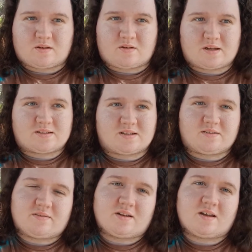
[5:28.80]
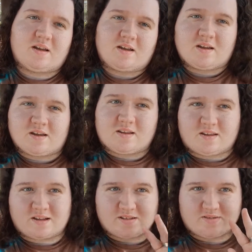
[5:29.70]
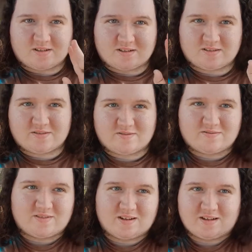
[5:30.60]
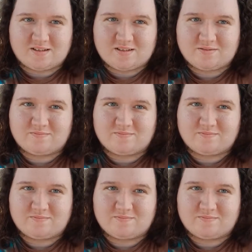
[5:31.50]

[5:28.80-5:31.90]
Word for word: all that stuff. Thanks for watching. Bye guys.